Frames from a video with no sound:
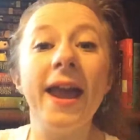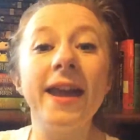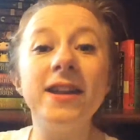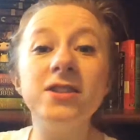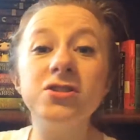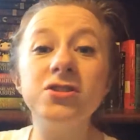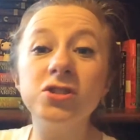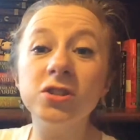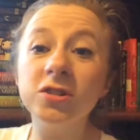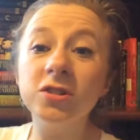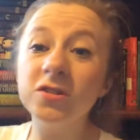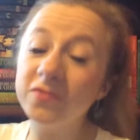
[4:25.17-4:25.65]

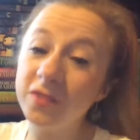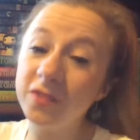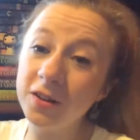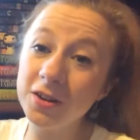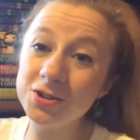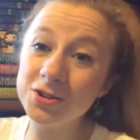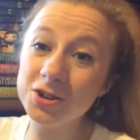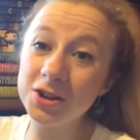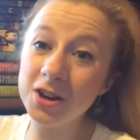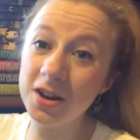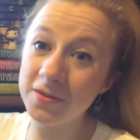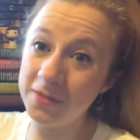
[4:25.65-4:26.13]
Angel
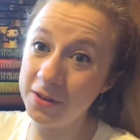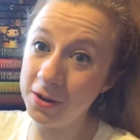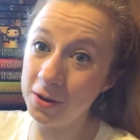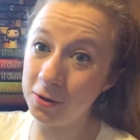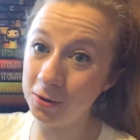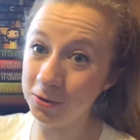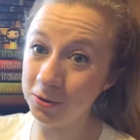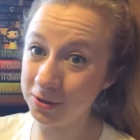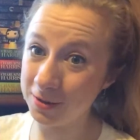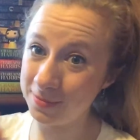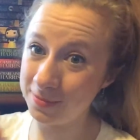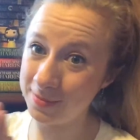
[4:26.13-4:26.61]
Virgin of the
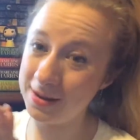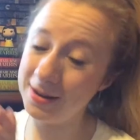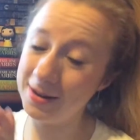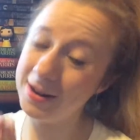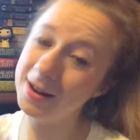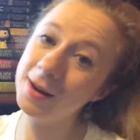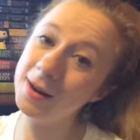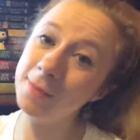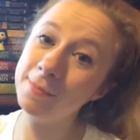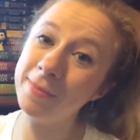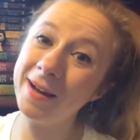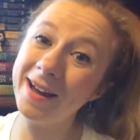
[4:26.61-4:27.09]
Old
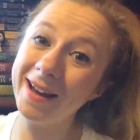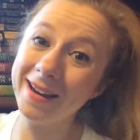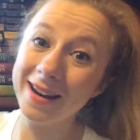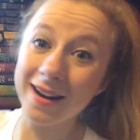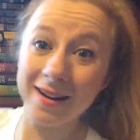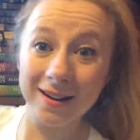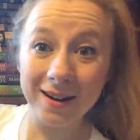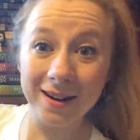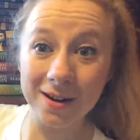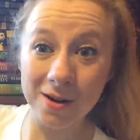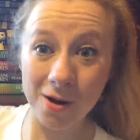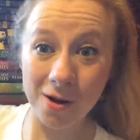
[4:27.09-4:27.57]
Dominion
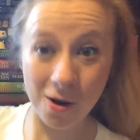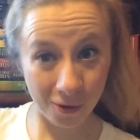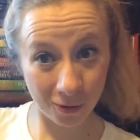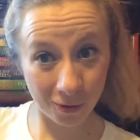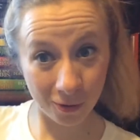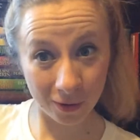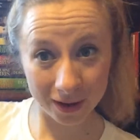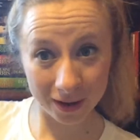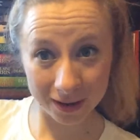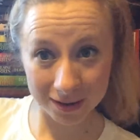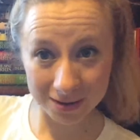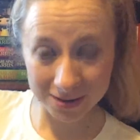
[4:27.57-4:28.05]
by Nick
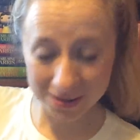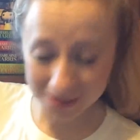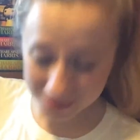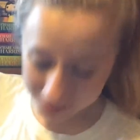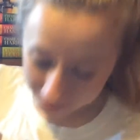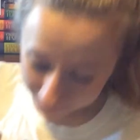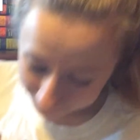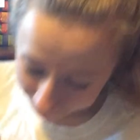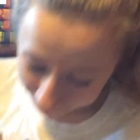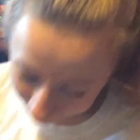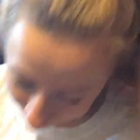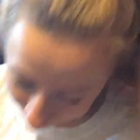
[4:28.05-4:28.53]
Hoynes,